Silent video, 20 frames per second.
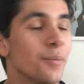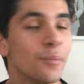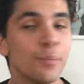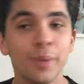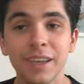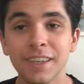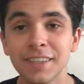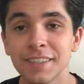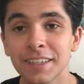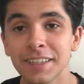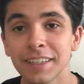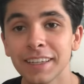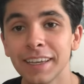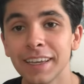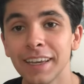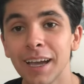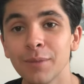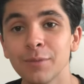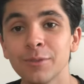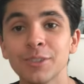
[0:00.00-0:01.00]

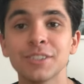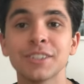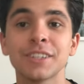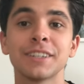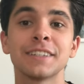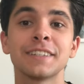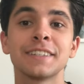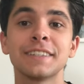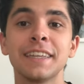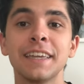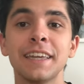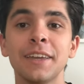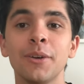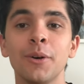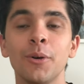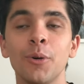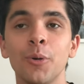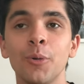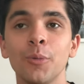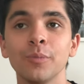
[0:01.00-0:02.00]
Basically, I'm just gonna stay at
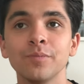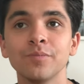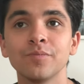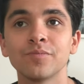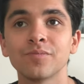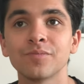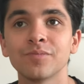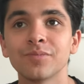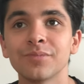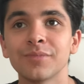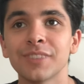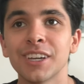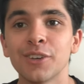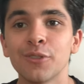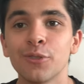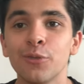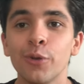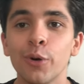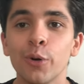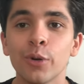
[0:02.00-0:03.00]
home,
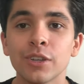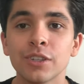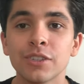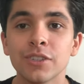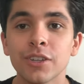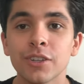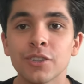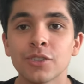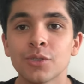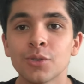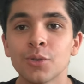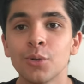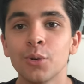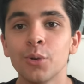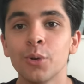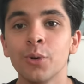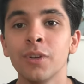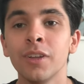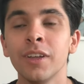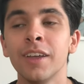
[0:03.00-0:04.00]
gonna focus on
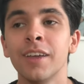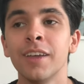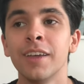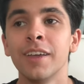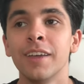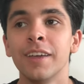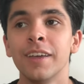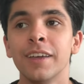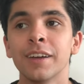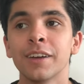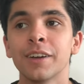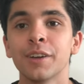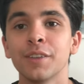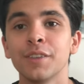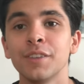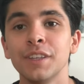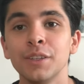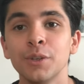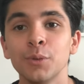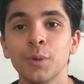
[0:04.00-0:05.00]
school,
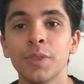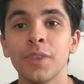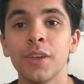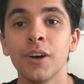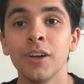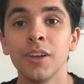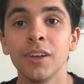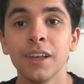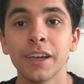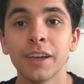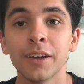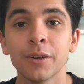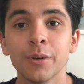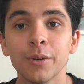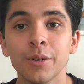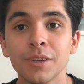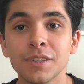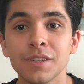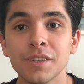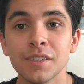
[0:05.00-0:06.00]
continue with the online
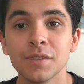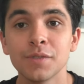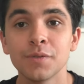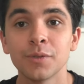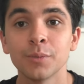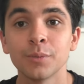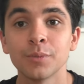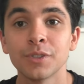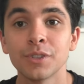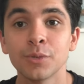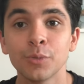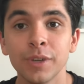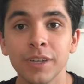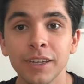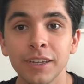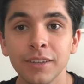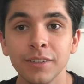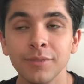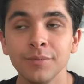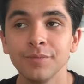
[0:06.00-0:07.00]
courses from
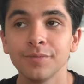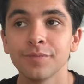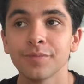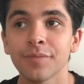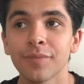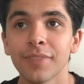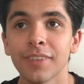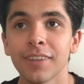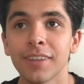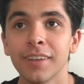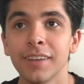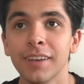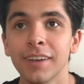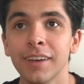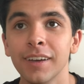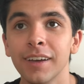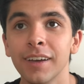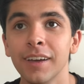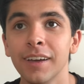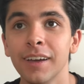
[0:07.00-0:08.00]
Sweden.
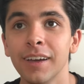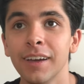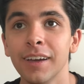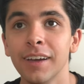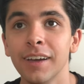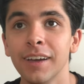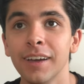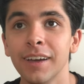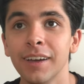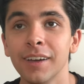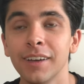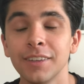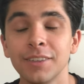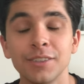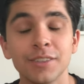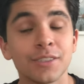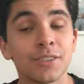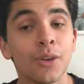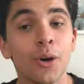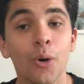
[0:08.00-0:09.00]
Uh,
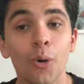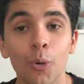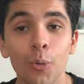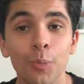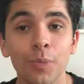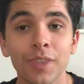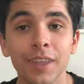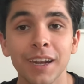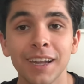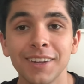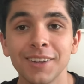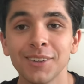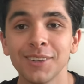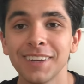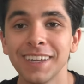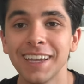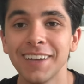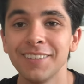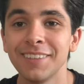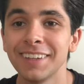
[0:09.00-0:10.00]
just hope that I
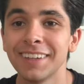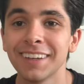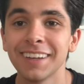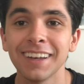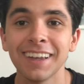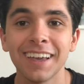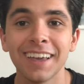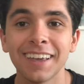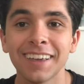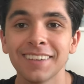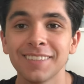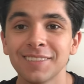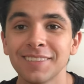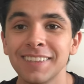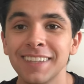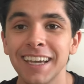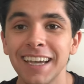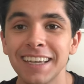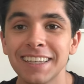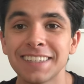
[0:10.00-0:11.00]
don't have any like
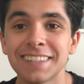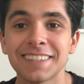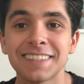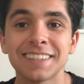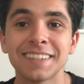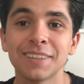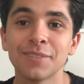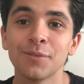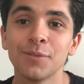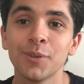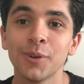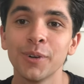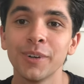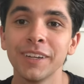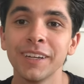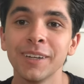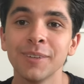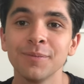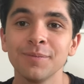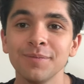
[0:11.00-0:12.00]
tests at 4
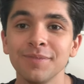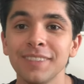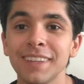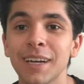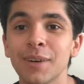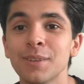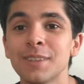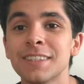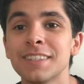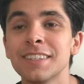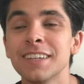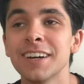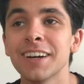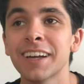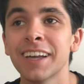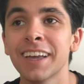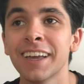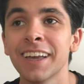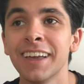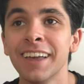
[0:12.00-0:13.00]
a.m. That would suck.